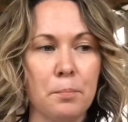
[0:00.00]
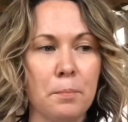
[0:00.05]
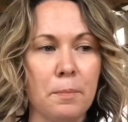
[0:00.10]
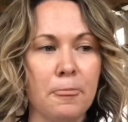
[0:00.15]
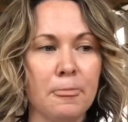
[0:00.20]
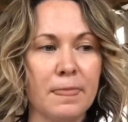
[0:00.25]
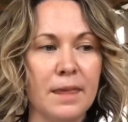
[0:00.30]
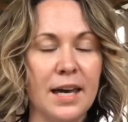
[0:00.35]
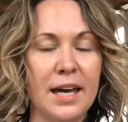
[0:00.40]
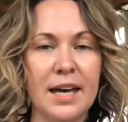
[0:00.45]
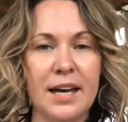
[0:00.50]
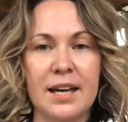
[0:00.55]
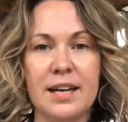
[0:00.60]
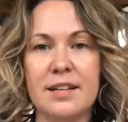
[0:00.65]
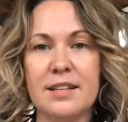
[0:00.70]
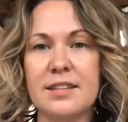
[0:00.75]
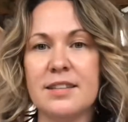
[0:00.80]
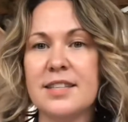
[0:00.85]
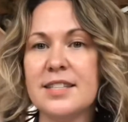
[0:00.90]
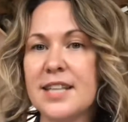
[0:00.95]
And
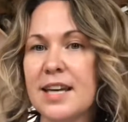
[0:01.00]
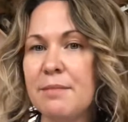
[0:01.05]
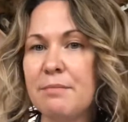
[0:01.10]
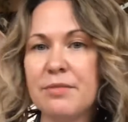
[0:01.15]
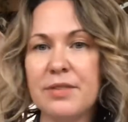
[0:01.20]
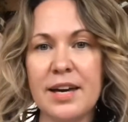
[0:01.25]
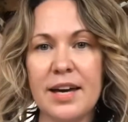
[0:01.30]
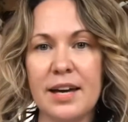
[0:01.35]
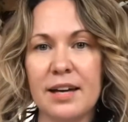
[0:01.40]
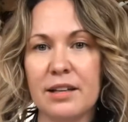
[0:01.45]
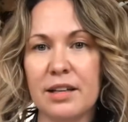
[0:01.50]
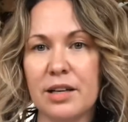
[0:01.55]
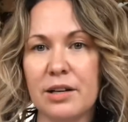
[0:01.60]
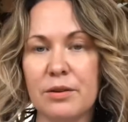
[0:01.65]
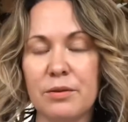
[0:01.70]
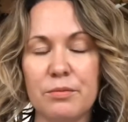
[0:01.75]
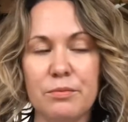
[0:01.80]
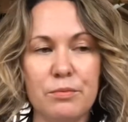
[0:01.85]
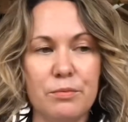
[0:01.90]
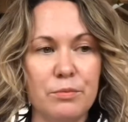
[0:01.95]
the same thing, like
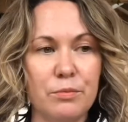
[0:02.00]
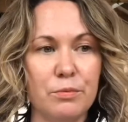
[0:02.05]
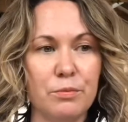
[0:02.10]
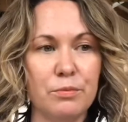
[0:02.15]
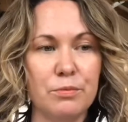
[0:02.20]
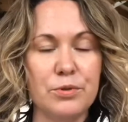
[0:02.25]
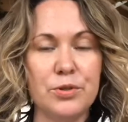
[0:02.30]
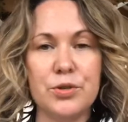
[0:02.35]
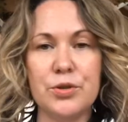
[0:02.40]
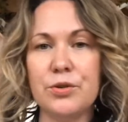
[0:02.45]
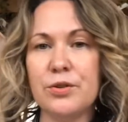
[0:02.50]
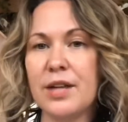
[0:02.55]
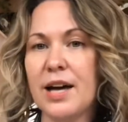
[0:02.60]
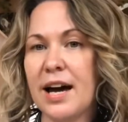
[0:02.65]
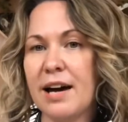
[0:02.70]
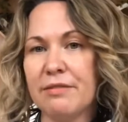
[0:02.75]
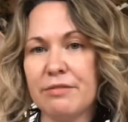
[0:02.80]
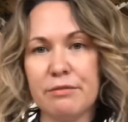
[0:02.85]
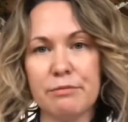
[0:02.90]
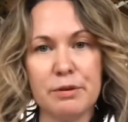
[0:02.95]
do
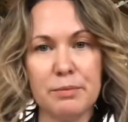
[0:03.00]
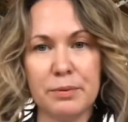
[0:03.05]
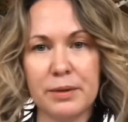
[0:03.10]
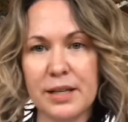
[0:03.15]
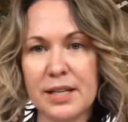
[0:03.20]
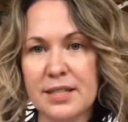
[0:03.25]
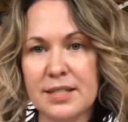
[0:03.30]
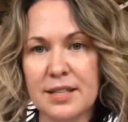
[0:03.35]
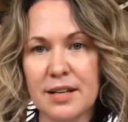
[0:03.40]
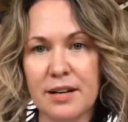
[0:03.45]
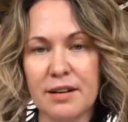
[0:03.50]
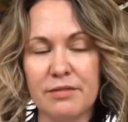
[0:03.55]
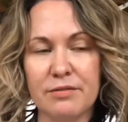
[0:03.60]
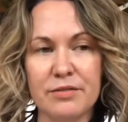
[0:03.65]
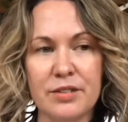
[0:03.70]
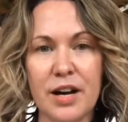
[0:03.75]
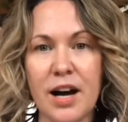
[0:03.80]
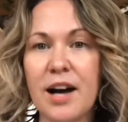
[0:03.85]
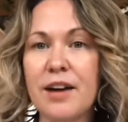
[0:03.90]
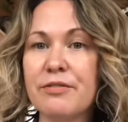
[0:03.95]
that from a place of
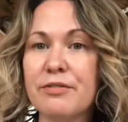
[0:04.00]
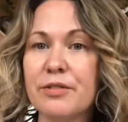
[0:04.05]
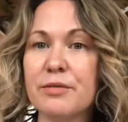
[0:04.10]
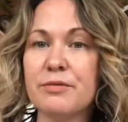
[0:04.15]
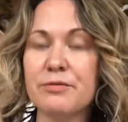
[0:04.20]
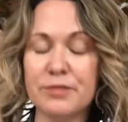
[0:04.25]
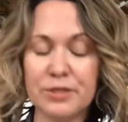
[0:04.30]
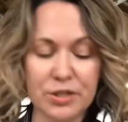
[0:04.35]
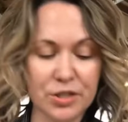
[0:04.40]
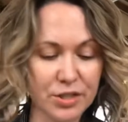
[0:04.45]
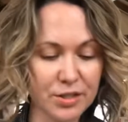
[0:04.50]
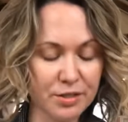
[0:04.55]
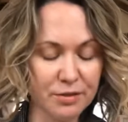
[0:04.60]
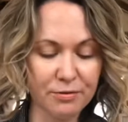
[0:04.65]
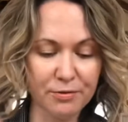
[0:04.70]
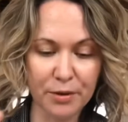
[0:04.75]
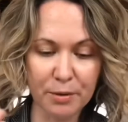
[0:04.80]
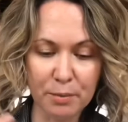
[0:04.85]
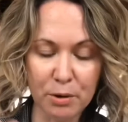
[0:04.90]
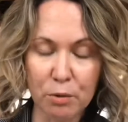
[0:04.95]
just
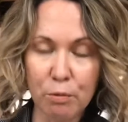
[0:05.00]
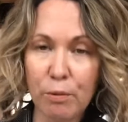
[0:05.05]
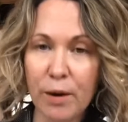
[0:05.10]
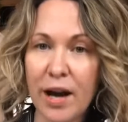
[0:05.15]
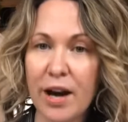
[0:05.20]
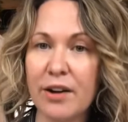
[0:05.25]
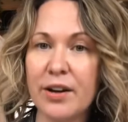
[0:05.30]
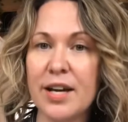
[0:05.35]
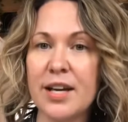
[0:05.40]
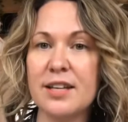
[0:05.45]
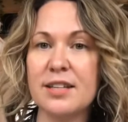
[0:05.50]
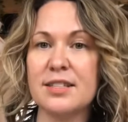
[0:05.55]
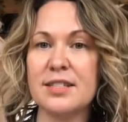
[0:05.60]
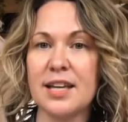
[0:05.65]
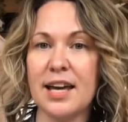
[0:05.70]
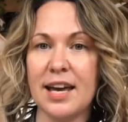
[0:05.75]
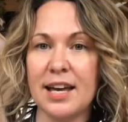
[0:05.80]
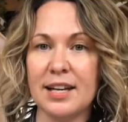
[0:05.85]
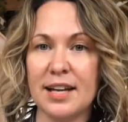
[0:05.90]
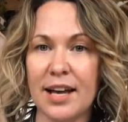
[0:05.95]
from awareness
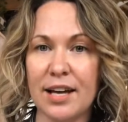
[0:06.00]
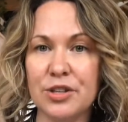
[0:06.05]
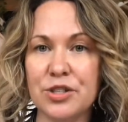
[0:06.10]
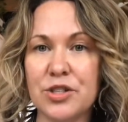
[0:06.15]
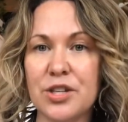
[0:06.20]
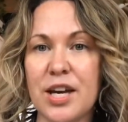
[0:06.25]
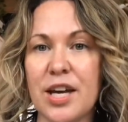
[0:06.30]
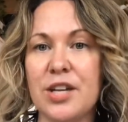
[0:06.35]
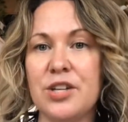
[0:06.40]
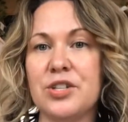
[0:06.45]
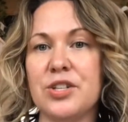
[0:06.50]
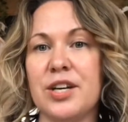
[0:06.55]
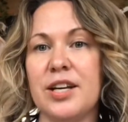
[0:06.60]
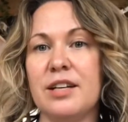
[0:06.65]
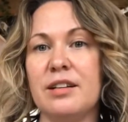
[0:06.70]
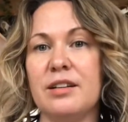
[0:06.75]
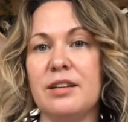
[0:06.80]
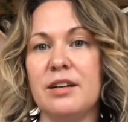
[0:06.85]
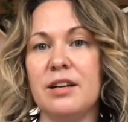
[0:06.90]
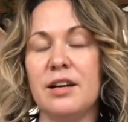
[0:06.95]
and
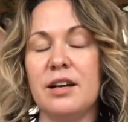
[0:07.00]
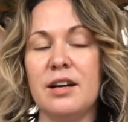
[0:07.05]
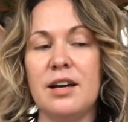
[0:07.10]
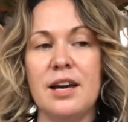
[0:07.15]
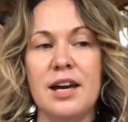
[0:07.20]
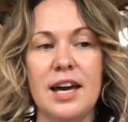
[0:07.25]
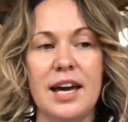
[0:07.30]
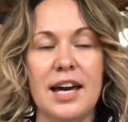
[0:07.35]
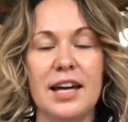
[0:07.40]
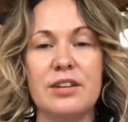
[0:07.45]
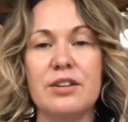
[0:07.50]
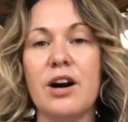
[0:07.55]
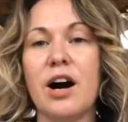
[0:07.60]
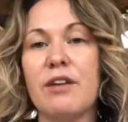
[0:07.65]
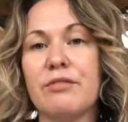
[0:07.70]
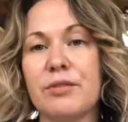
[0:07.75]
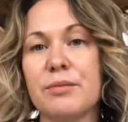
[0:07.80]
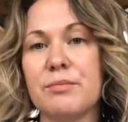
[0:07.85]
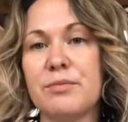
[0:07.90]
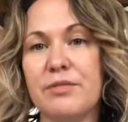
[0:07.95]
education, and not
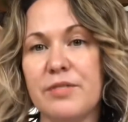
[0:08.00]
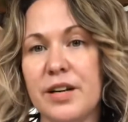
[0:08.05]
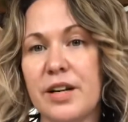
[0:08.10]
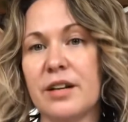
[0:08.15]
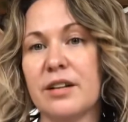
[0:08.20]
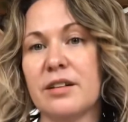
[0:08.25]
from fear.